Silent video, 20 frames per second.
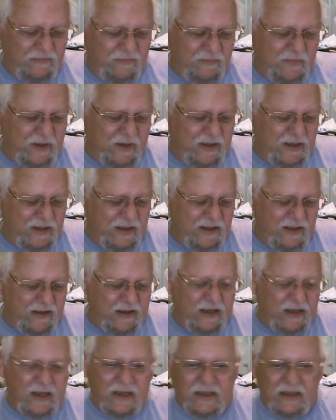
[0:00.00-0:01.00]
But
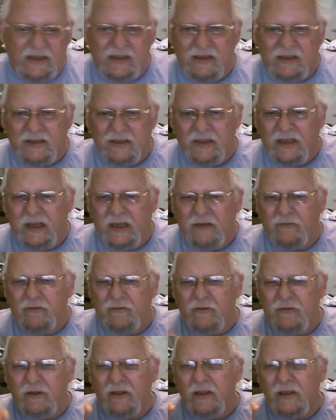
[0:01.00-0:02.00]
things like that
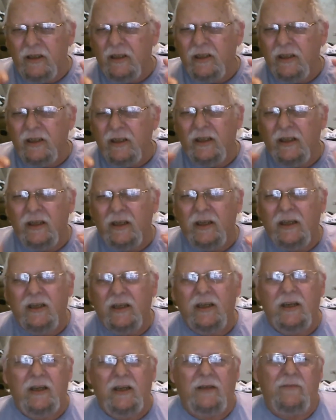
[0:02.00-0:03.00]
really
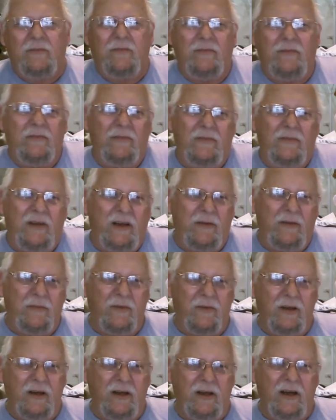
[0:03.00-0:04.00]
get
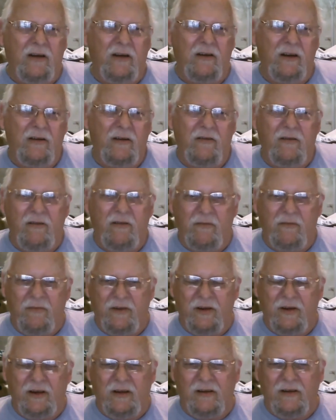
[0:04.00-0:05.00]
me, you know. Here I'm
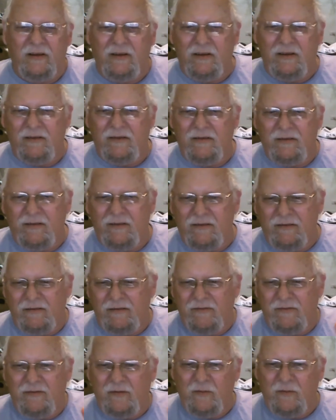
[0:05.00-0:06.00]
thinking,
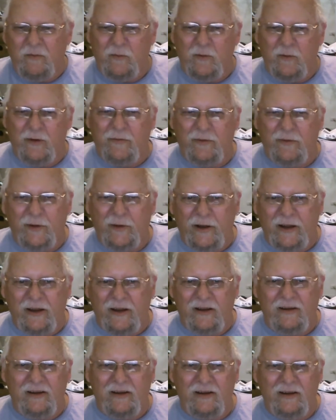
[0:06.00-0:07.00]
what have I
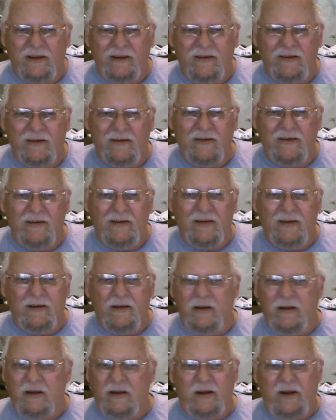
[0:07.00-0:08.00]
done?
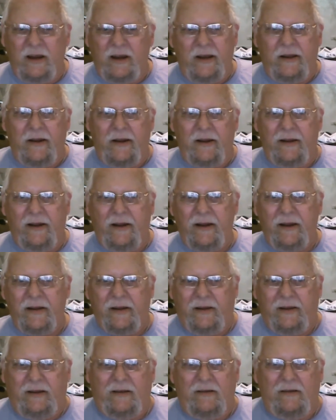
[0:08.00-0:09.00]
I ain't done
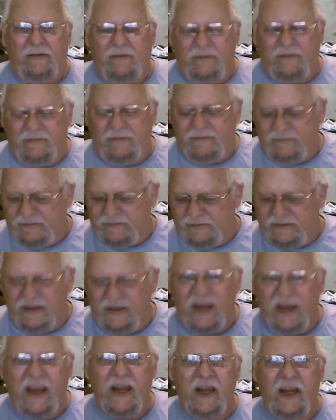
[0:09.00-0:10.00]
nothing.
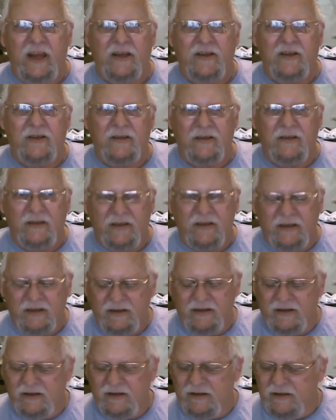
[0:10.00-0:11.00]
Idiots.
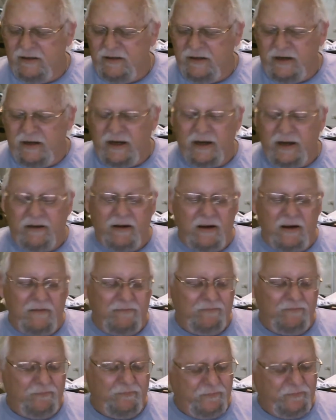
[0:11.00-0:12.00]
Anyway,
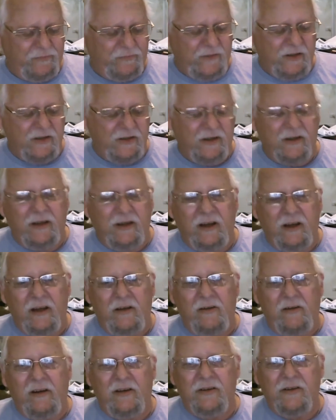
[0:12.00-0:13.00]
let's get the end
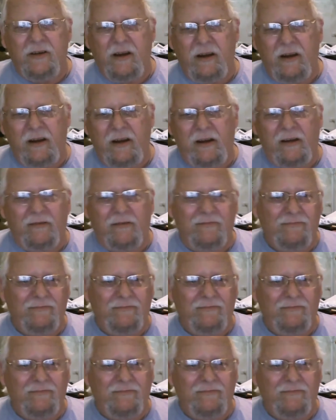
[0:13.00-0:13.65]
of our shout out.